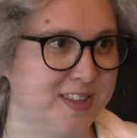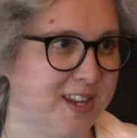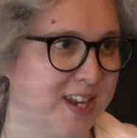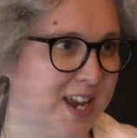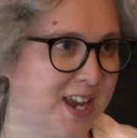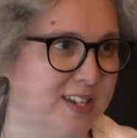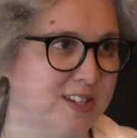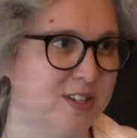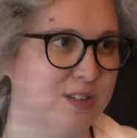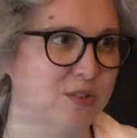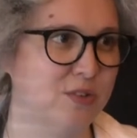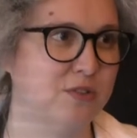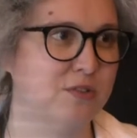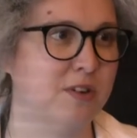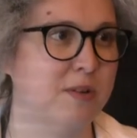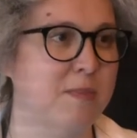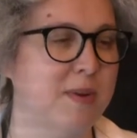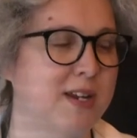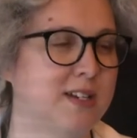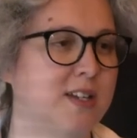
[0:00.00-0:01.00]
then it had to close
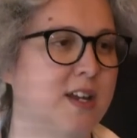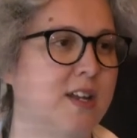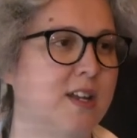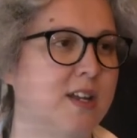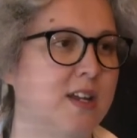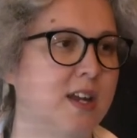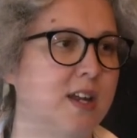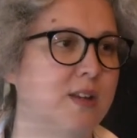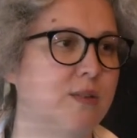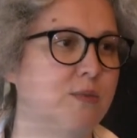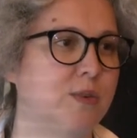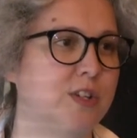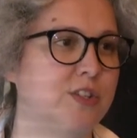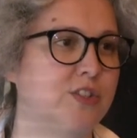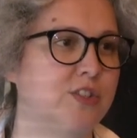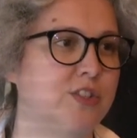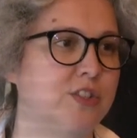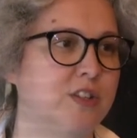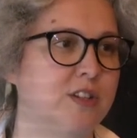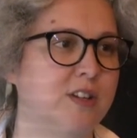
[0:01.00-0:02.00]
right back down again,
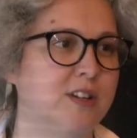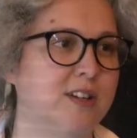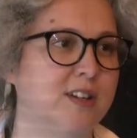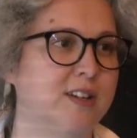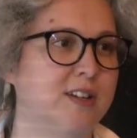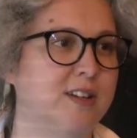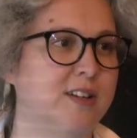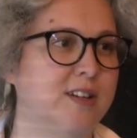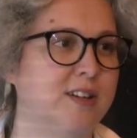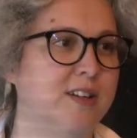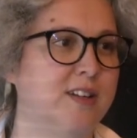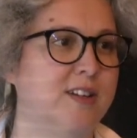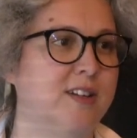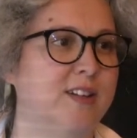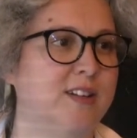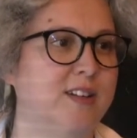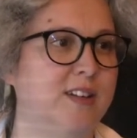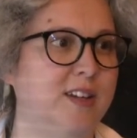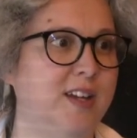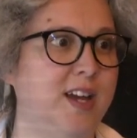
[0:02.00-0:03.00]
which
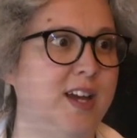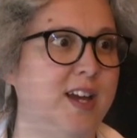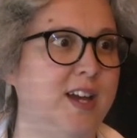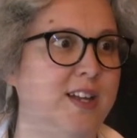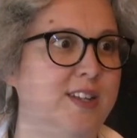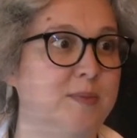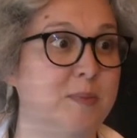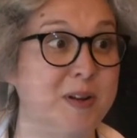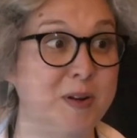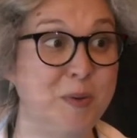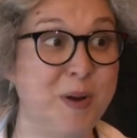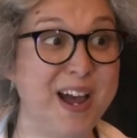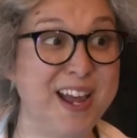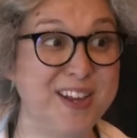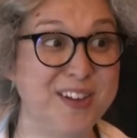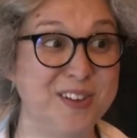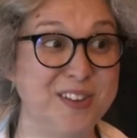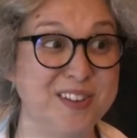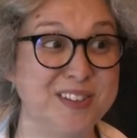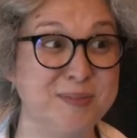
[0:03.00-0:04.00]
yeah, it's been a
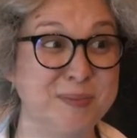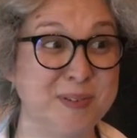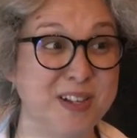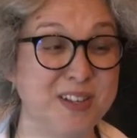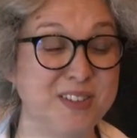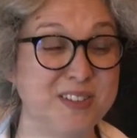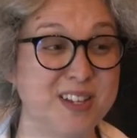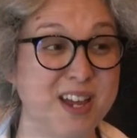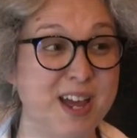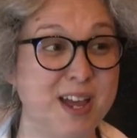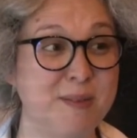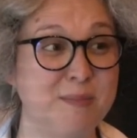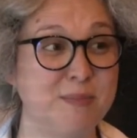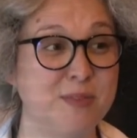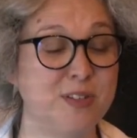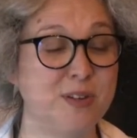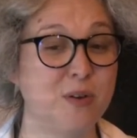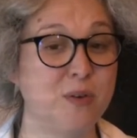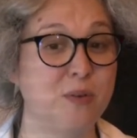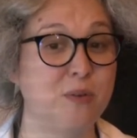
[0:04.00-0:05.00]
while. It's been a yeah. long time.
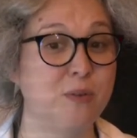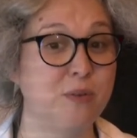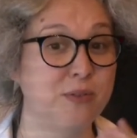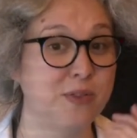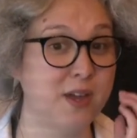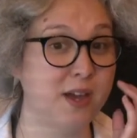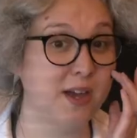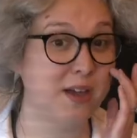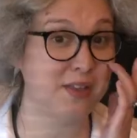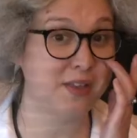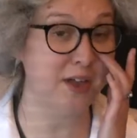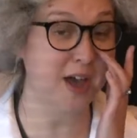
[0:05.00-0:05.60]
So the the